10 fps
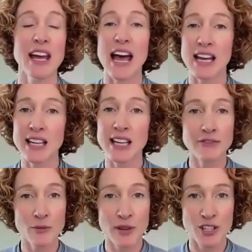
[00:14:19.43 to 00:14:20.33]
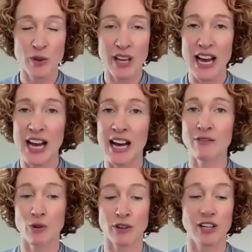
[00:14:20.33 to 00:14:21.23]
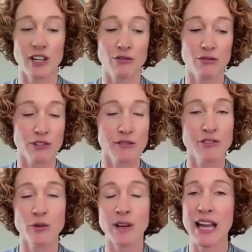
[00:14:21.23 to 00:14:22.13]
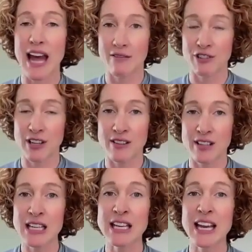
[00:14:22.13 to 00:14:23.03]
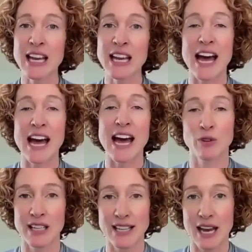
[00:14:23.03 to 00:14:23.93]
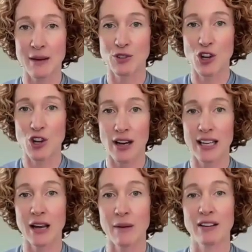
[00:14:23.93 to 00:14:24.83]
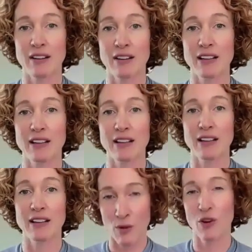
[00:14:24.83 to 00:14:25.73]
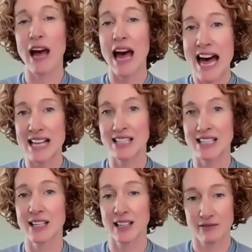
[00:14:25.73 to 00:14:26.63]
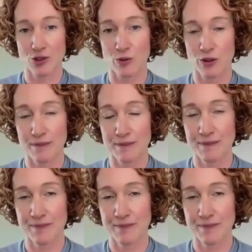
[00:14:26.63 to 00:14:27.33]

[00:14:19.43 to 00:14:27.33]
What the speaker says: any information we have, we're reviewing everything, and we're spending time talking about each animal as an individual.